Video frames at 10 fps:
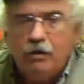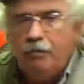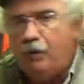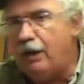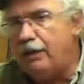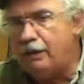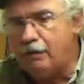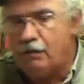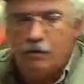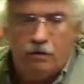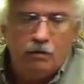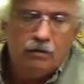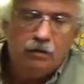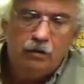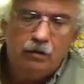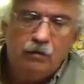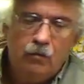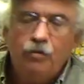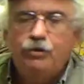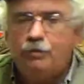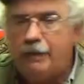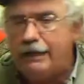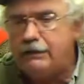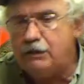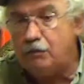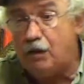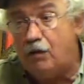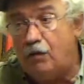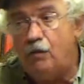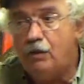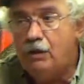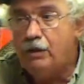playing wheelchair basketball